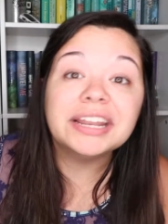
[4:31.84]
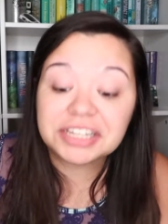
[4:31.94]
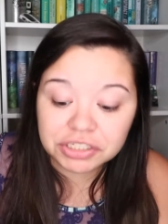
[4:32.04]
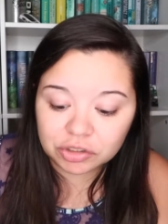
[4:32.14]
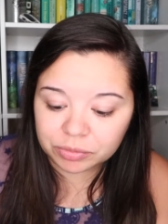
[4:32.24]

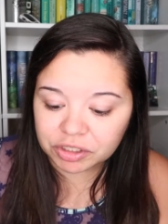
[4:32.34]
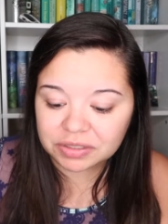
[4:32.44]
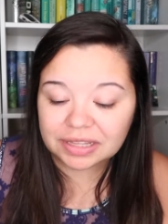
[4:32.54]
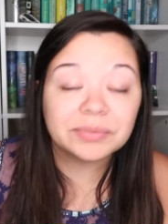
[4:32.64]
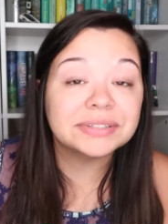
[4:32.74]
additional
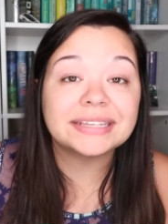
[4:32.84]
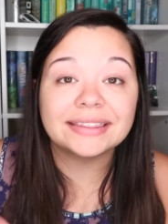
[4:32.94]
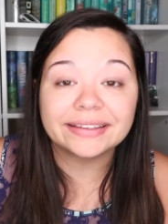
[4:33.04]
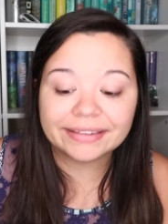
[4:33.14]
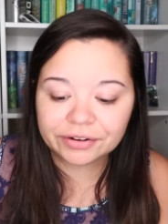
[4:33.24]
book that was
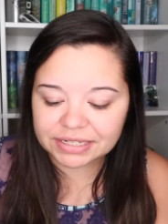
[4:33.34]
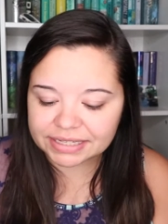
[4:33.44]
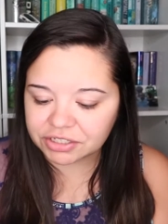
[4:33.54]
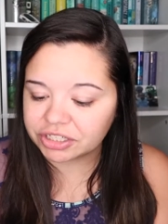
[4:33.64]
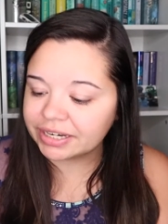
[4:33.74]
in the clearance
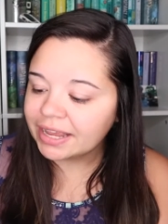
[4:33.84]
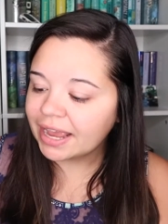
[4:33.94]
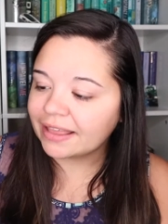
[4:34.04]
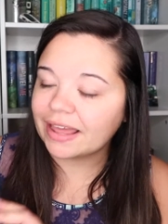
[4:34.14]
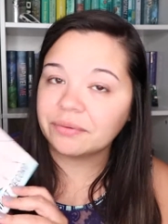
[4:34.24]
section,
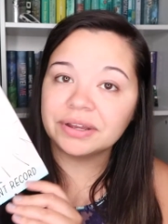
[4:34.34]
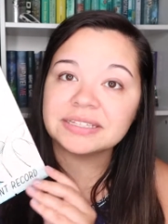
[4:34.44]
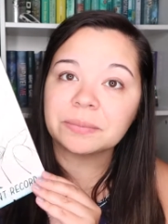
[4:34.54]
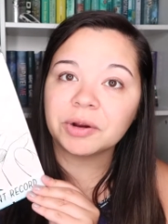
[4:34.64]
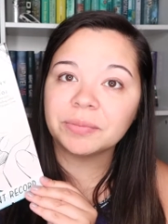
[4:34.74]
and that
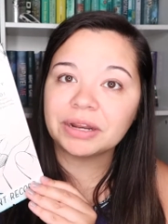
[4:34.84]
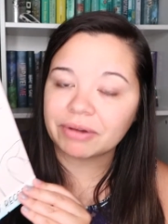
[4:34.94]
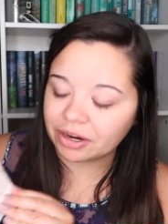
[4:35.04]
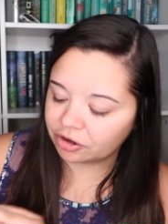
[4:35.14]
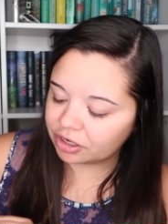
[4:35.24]
was Permanent
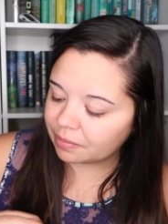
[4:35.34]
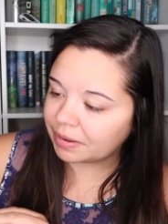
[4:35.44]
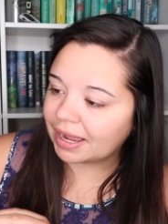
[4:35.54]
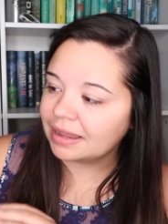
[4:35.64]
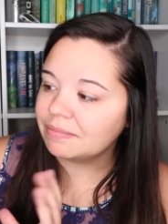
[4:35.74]
Record
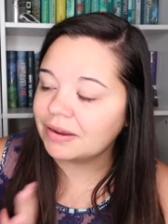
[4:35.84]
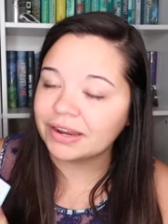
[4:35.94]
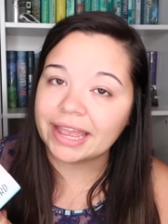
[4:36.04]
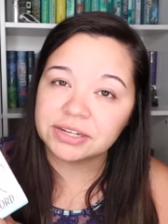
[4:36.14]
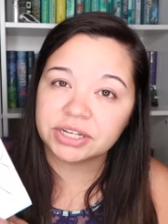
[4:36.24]
by
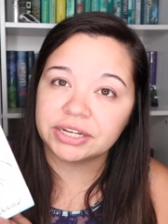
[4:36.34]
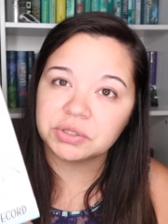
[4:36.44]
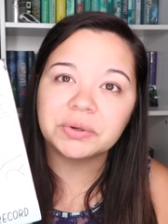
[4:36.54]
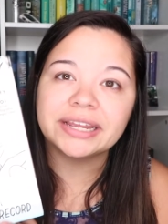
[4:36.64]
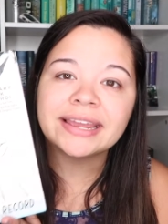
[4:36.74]
Mary H.K.
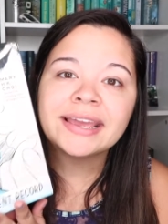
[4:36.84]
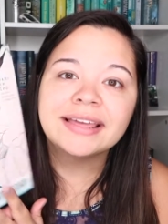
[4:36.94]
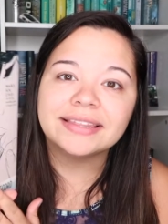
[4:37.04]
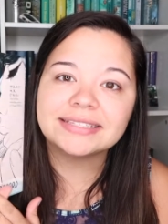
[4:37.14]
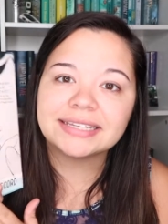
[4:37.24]
Choi.
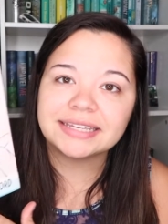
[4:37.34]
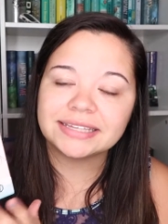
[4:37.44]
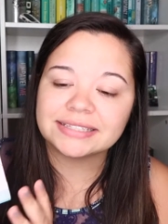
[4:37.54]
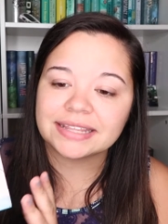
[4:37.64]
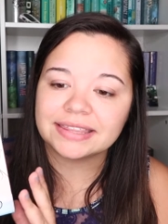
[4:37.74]
This
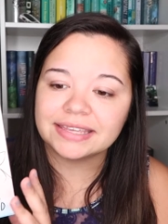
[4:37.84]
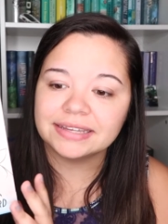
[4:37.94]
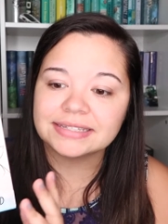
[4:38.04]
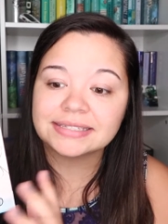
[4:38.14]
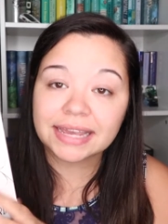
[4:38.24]
is
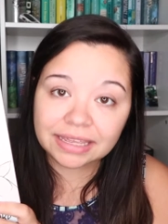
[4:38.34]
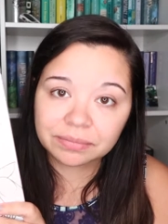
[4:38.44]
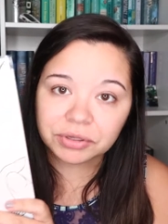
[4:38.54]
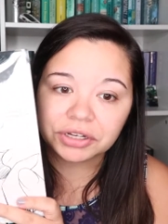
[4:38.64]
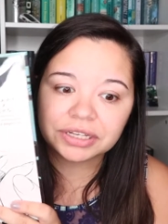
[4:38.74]
the
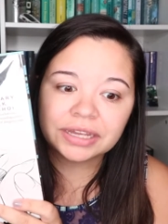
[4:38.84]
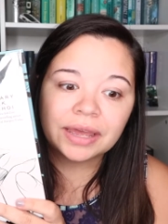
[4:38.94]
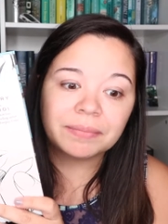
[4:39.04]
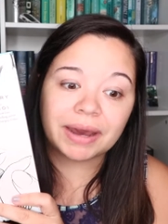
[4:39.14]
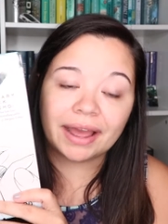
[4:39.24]
second book
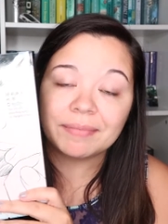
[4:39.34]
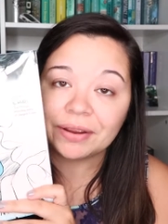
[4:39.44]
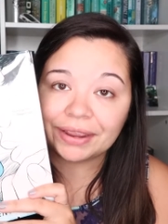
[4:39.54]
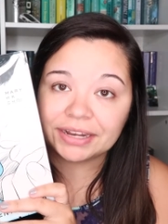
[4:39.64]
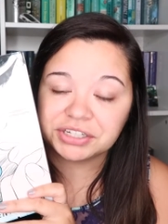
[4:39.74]
by
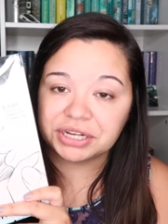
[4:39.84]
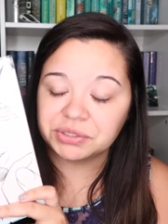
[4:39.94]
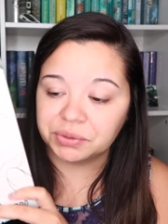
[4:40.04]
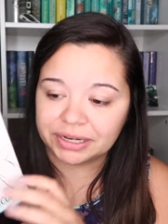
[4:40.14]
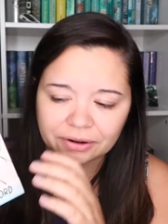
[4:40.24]
Mary H.K.
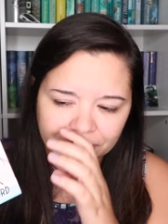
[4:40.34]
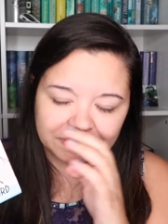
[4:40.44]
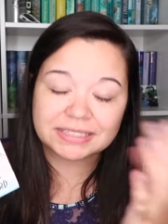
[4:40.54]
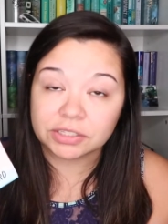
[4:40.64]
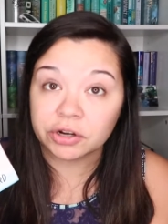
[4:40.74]
Choi, or
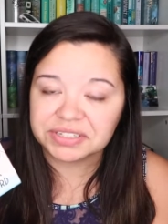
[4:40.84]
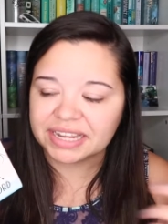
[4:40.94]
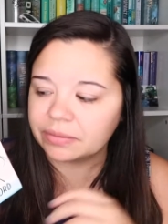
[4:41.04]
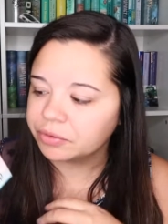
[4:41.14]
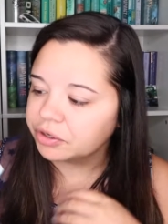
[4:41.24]
this is her second